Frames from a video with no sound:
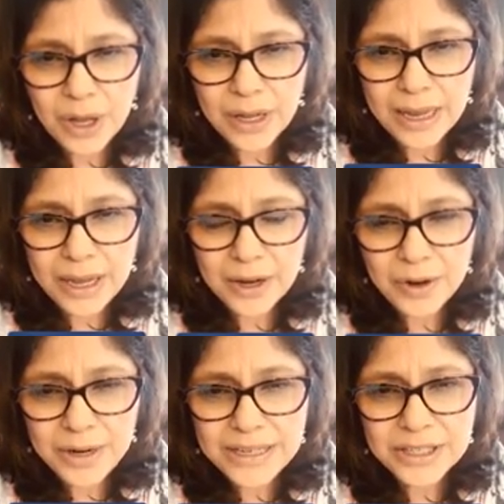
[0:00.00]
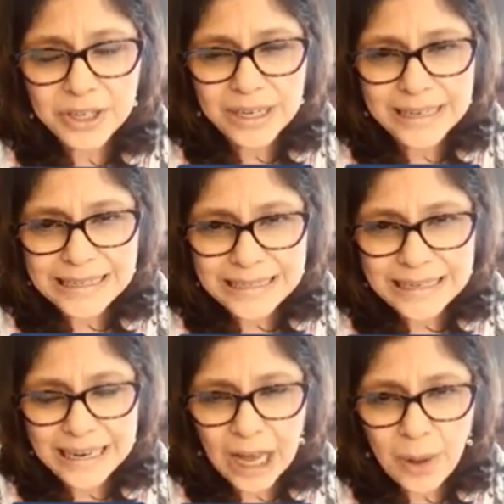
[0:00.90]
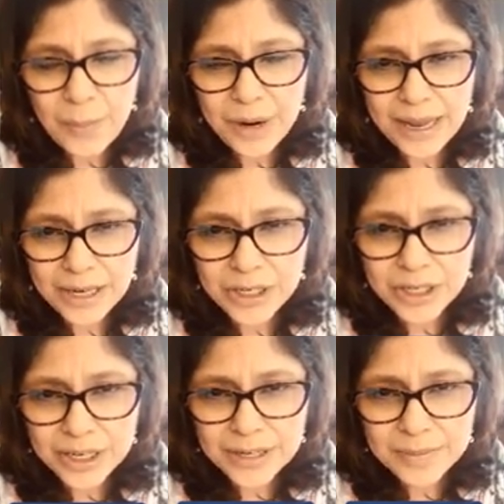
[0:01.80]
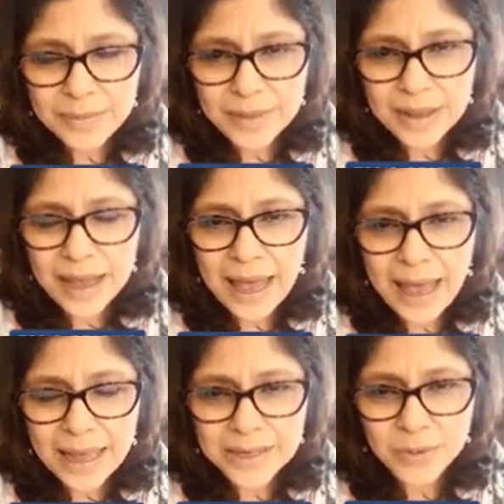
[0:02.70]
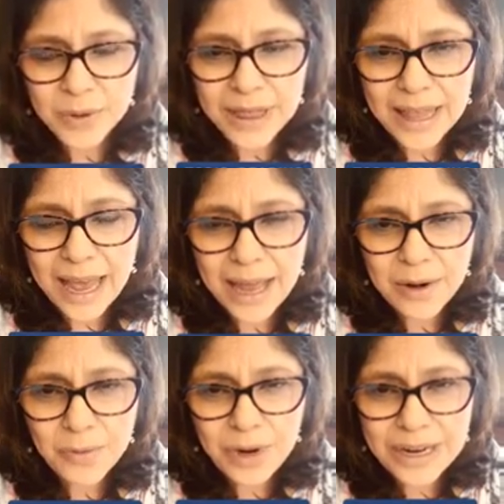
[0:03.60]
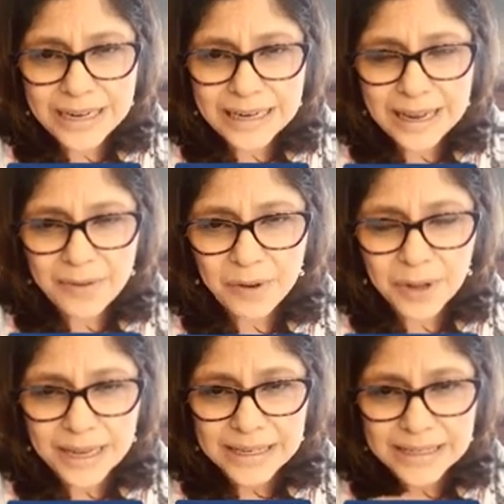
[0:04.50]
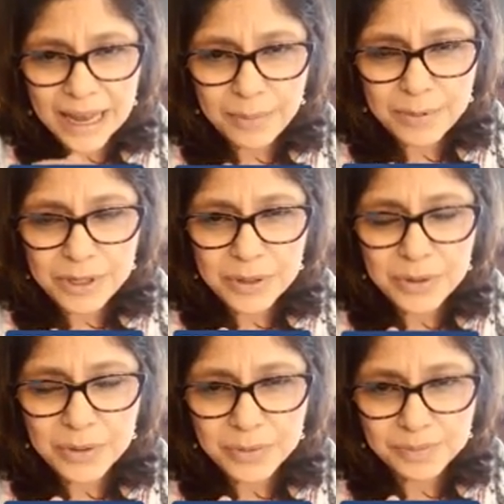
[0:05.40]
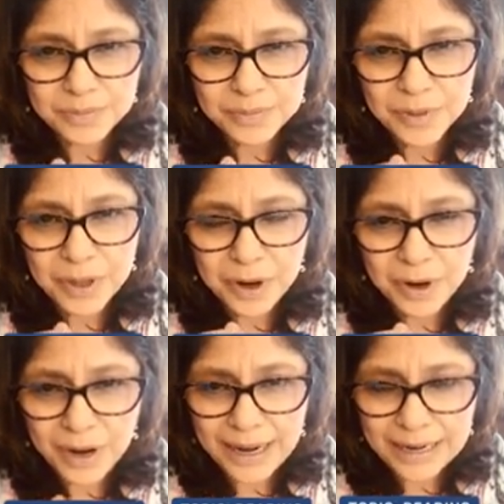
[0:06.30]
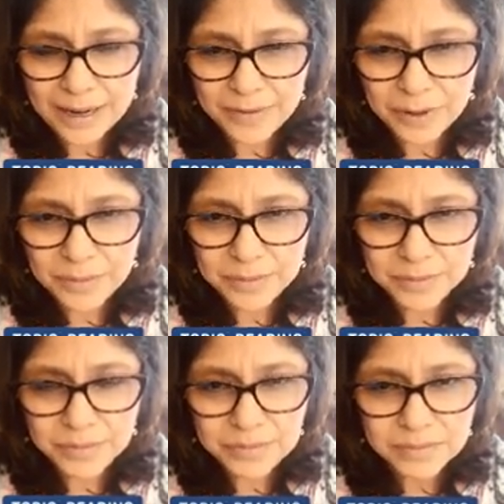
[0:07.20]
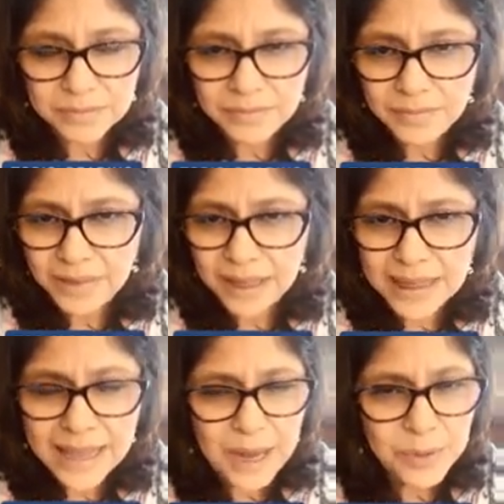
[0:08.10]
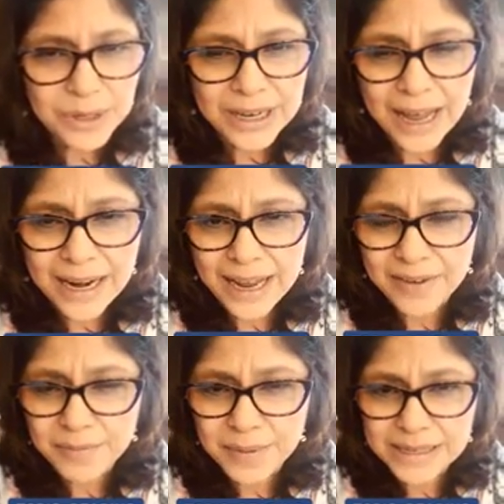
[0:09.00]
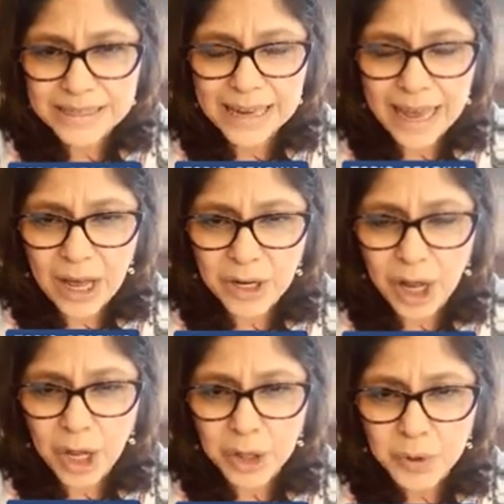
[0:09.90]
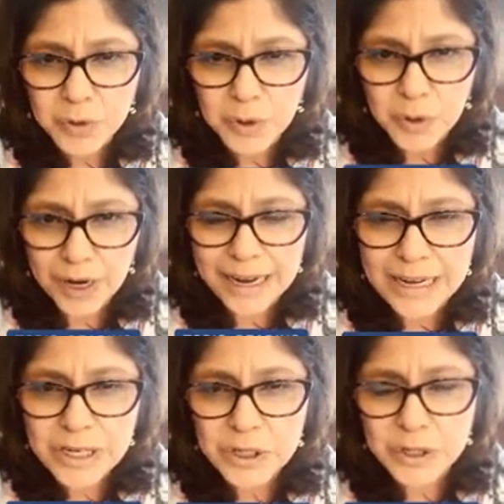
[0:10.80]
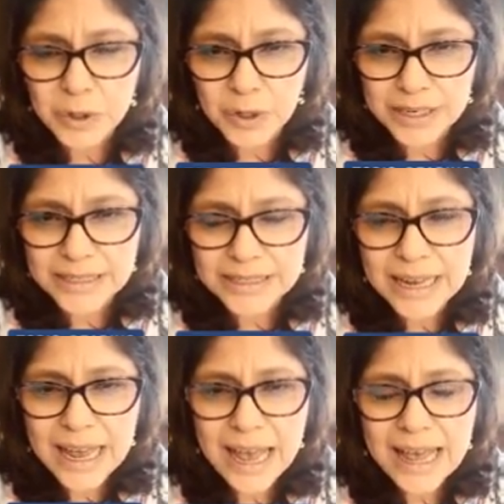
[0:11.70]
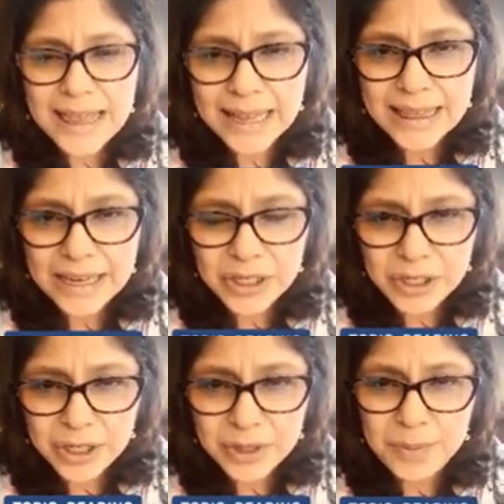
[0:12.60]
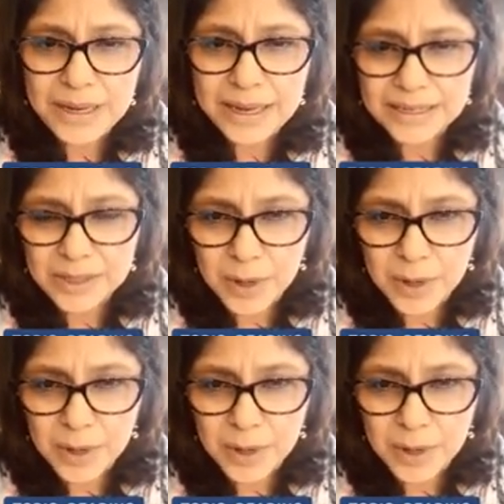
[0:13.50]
will increase their listening comprehension, and when that reading level gets up to their grade level, they will not have missed out on those great stories that they should be